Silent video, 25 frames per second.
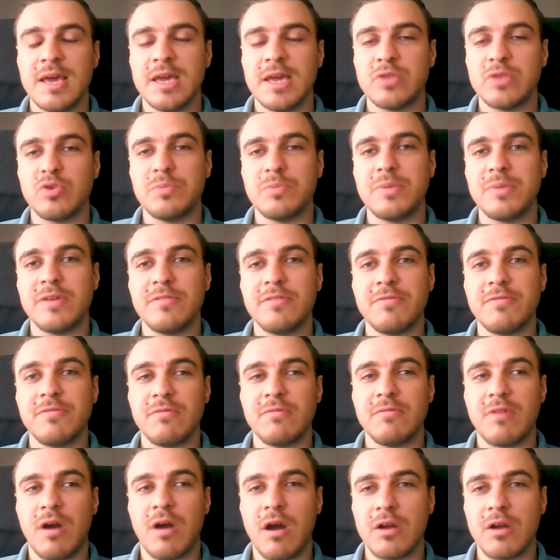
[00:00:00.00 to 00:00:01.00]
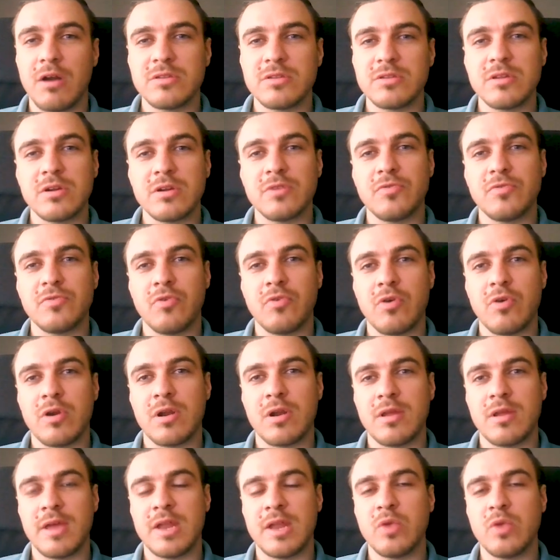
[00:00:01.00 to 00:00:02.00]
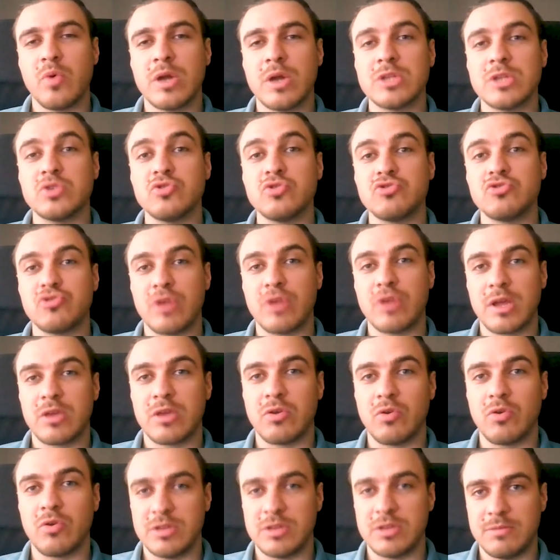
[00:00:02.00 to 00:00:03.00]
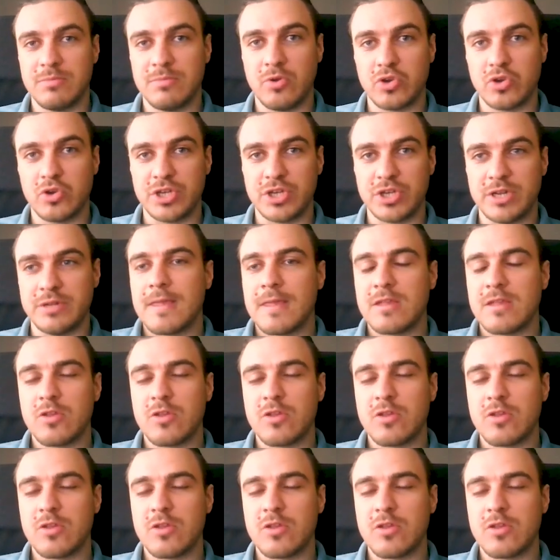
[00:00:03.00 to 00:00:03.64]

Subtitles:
it will be harder for anyone to track you on the blockchain.